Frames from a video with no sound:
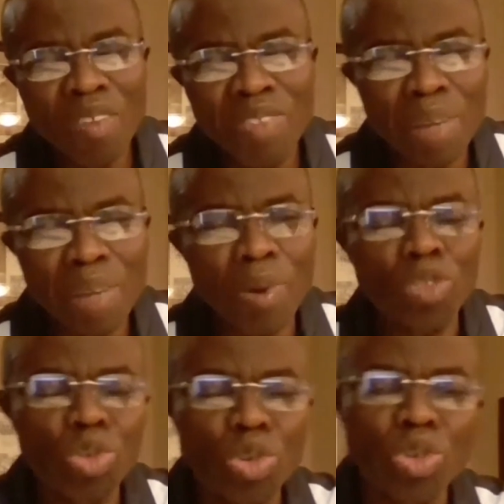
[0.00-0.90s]
of the
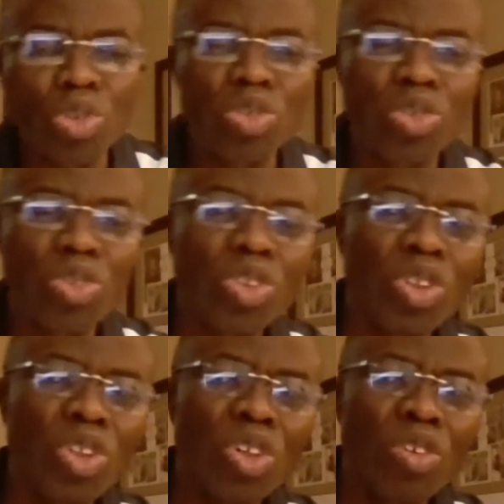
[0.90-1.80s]
apostles,
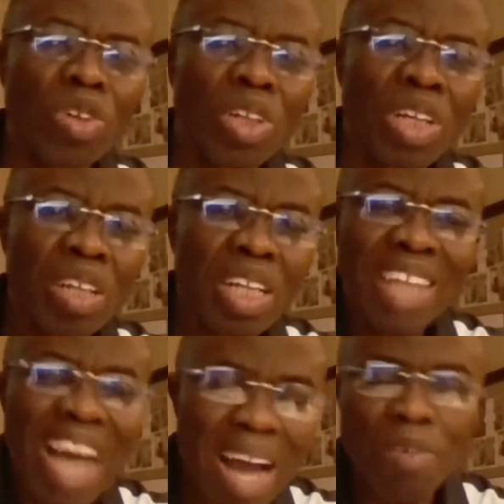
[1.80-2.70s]
the,
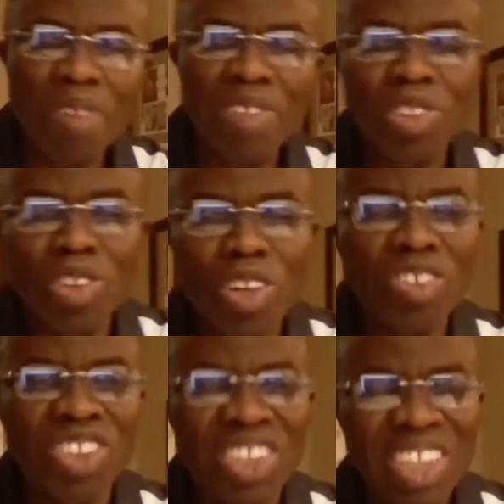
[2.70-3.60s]
the time of the
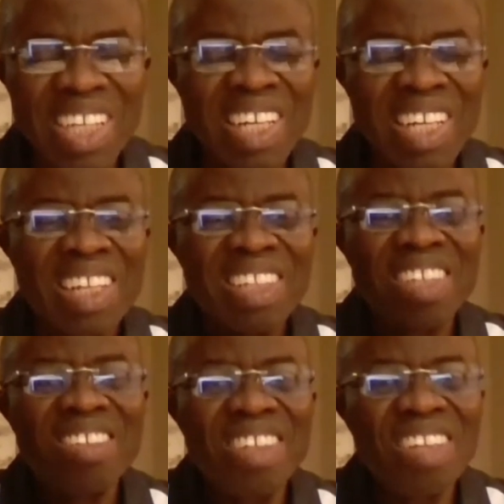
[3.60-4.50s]
church,
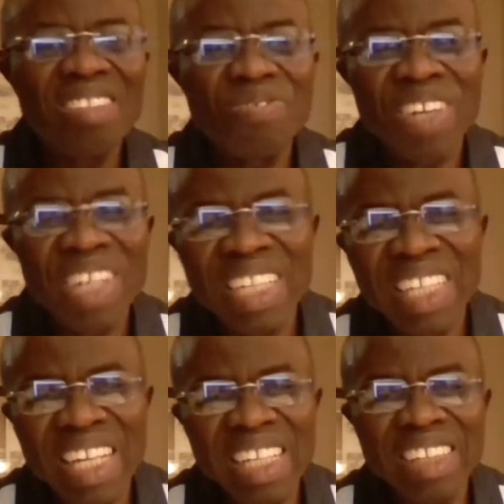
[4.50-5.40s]
till this very
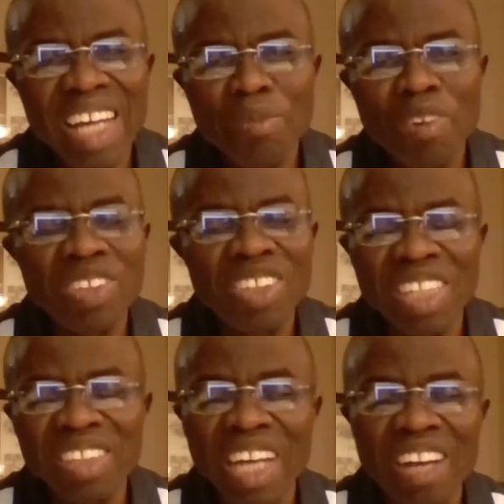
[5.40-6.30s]
day, the time of the
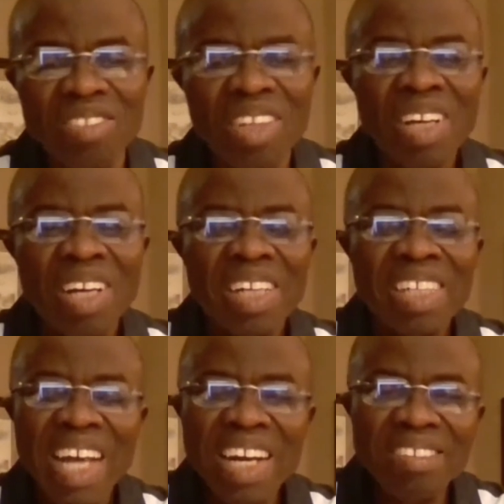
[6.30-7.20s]
Gentiles.
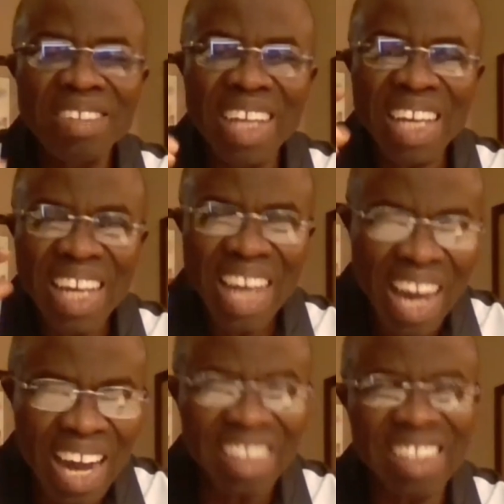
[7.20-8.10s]
There is a
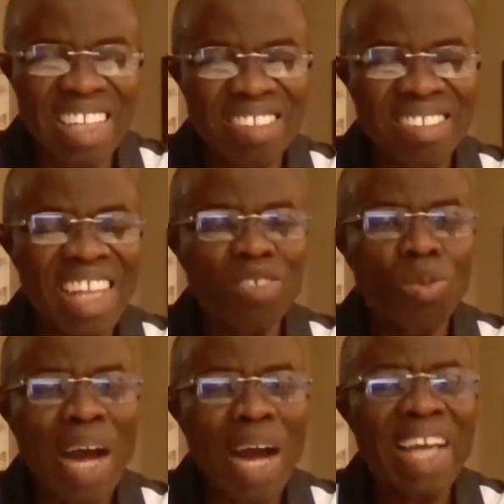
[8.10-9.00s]
hardness. That's
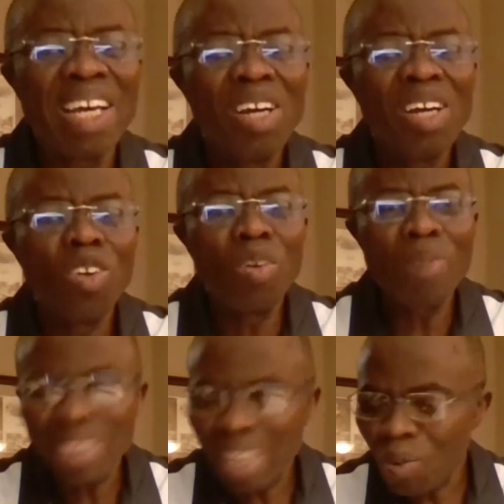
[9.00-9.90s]
why no
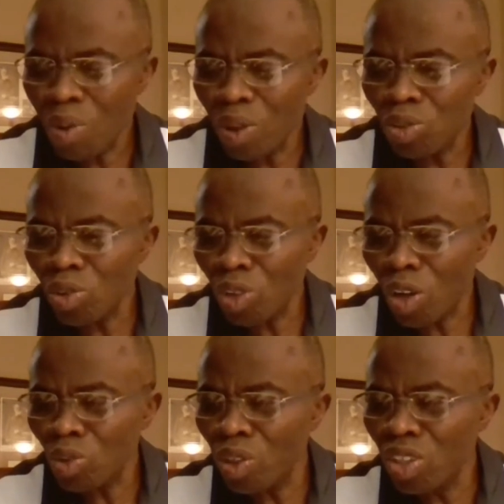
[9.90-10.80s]
matter what you
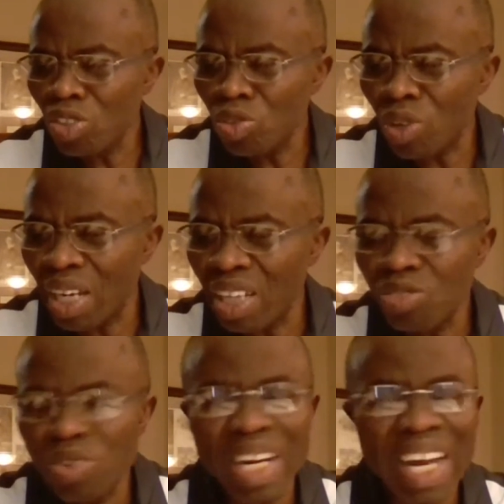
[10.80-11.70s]
talk to Israel,
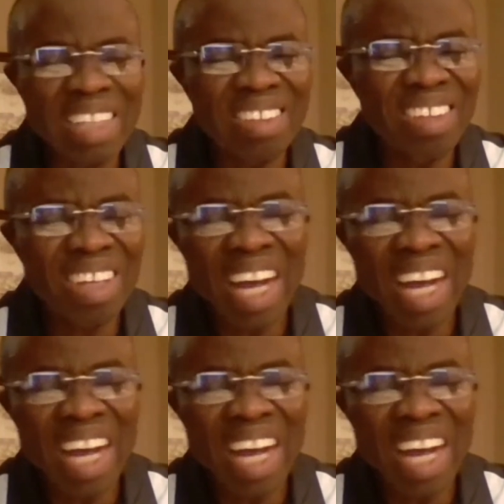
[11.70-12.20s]
Israelites